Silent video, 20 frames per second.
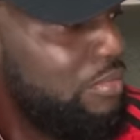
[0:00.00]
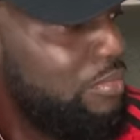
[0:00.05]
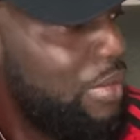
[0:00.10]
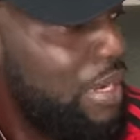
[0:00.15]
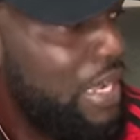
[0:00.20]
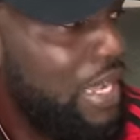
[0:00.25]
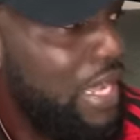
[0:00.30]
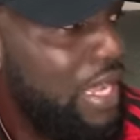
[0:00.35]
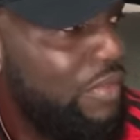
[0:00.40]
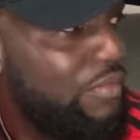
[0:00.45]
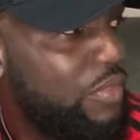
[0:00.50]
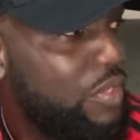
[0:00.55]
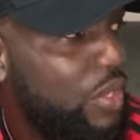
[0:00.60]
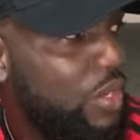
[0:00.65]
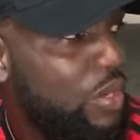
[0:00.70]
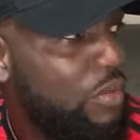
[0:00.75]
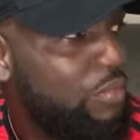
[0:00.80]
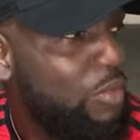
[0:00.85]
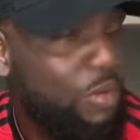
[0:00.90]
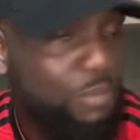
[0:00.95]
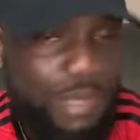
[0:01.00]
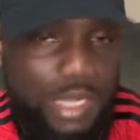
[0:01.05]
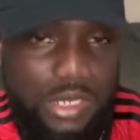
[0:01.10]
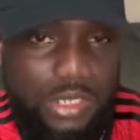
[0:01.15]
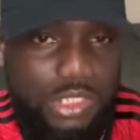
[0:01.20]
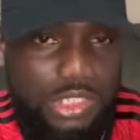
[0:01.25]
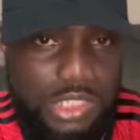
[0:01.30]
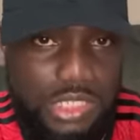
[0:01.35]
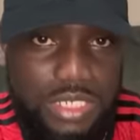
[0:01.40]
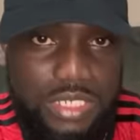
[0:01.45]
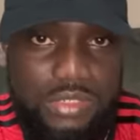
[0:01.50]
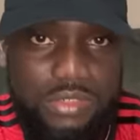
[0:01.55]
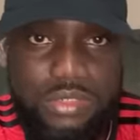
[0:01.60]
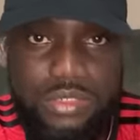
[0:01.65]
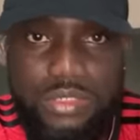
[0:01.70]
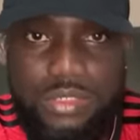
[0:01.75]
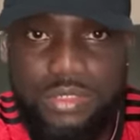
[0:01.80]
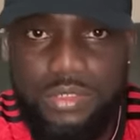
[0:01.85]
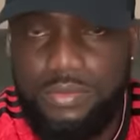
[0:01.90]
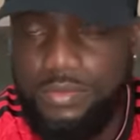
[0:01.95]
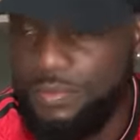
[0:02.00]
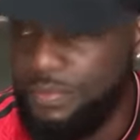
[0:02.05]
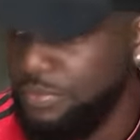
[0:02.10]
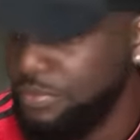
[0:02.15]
I calm down, but me I go share to do now.